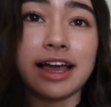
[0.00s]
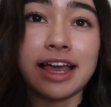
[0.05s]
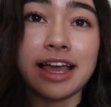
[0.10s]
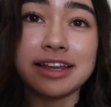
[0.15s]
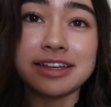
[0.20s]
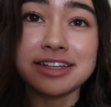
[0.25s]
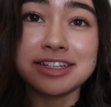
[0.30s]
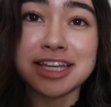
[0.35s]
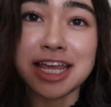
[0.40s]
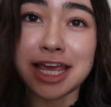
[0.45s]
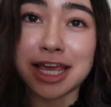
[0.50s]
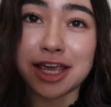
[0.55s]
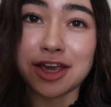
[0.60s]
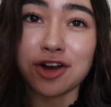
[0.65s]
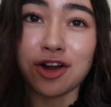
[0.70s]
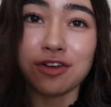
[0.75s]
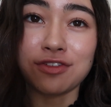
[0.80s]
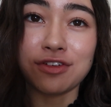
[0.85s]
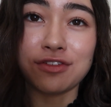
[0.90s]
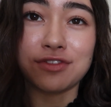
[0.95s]
I had to take
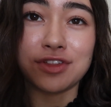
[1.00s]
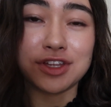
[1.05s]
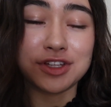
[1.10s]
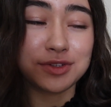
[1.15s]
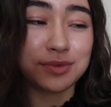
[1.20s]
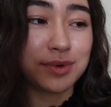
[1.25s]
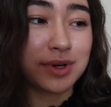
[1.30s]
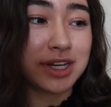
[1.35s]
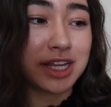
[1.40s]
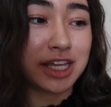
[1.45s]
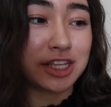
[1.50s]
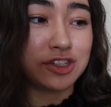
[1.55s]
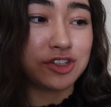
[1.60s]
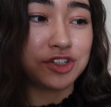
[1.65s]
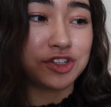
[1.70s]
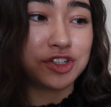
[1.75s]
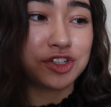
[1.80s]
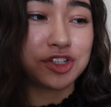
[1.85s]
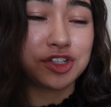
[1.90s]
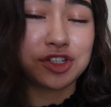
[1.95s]
it off of this one and
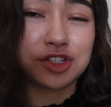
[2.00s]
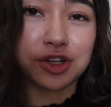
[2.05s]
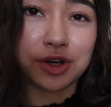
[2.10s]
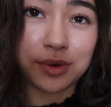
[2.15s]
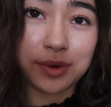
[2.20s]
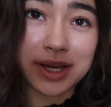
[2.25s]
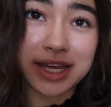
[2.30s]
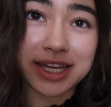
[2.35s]
just sew